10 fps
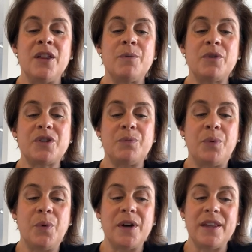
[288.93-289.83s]
The most
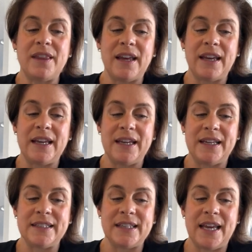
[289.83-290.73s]
important thing
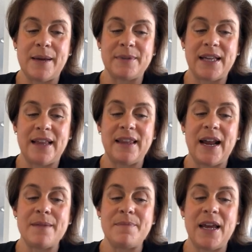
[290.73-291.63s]
is, Cam said, that
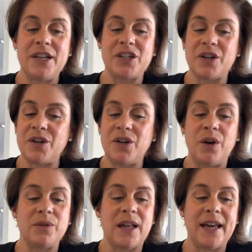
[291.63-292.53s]
I made sure
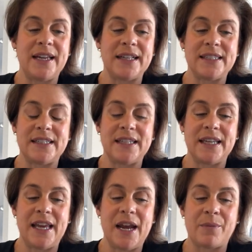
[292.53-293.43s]
no light gets into
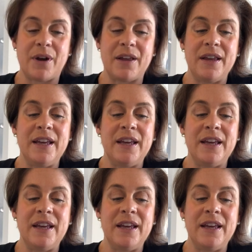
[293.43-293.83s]
the camera.